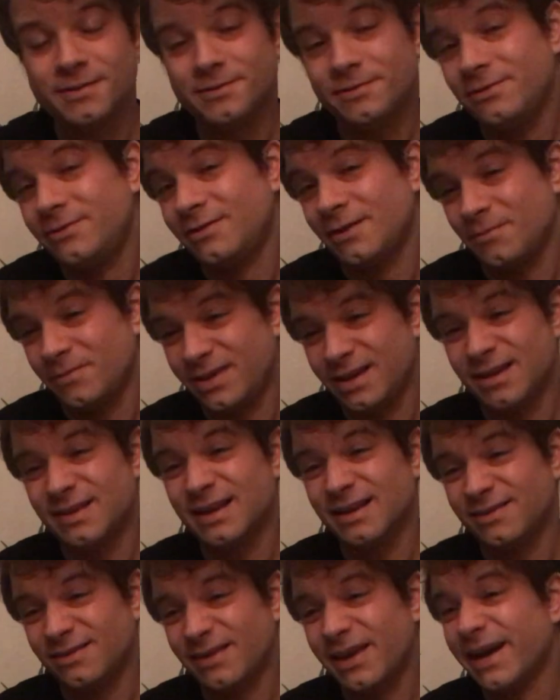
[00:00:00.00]
Something
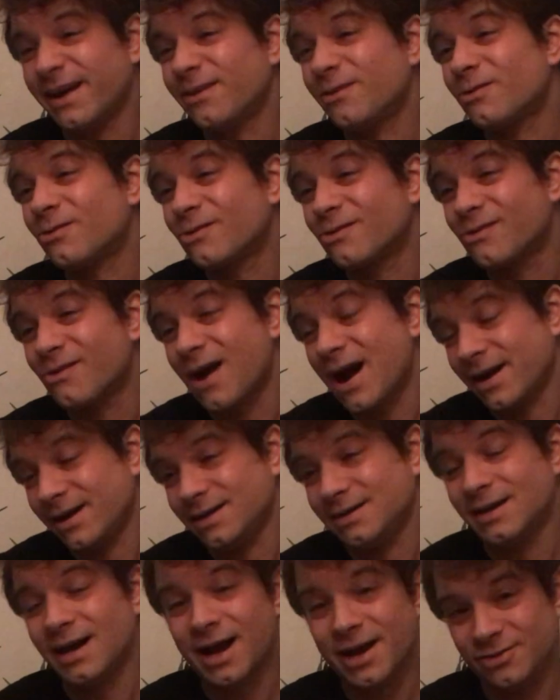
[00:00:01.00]
that's like
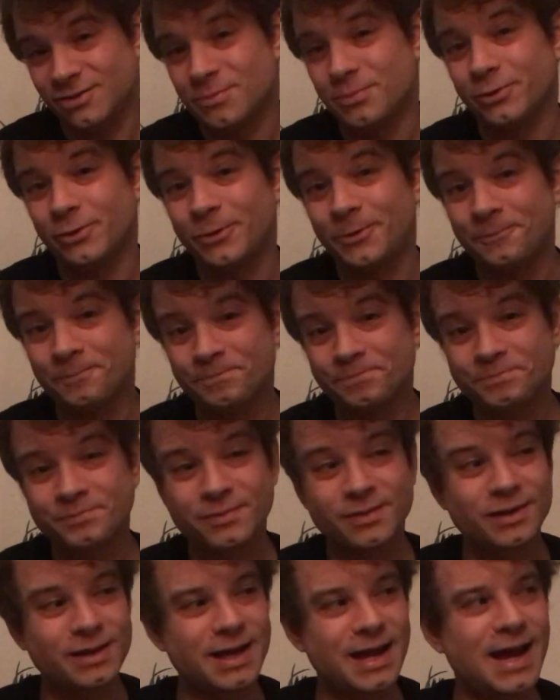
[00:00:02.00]
recognizable
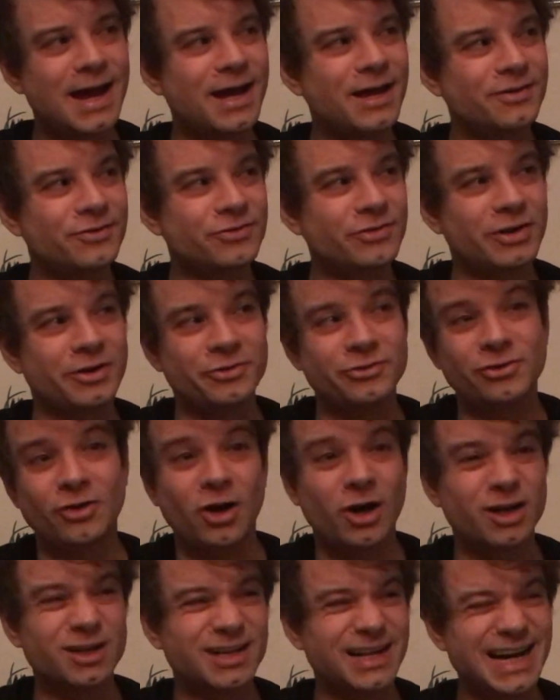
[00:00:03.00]
as a
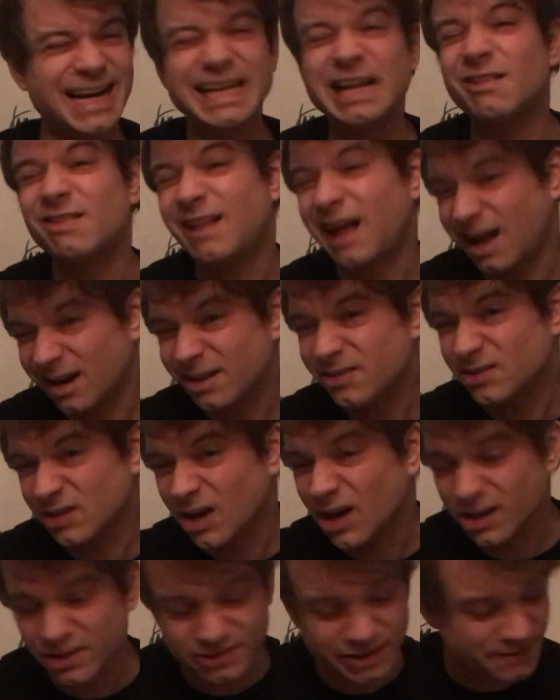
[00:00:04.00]
song, and a lot of
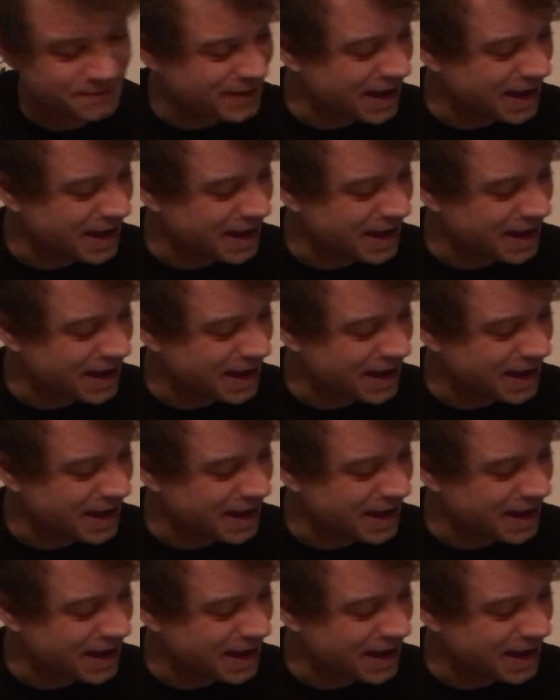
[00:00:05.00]
songs at